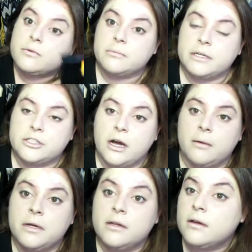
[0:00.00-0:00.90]
with my
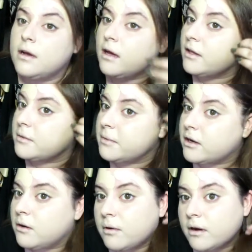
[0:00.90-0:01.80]
job. I like my
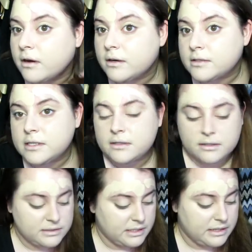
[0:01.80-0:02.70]
coworkers,
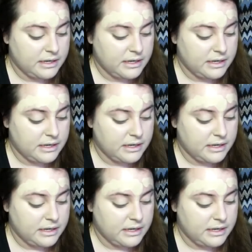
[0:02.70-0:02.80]
things like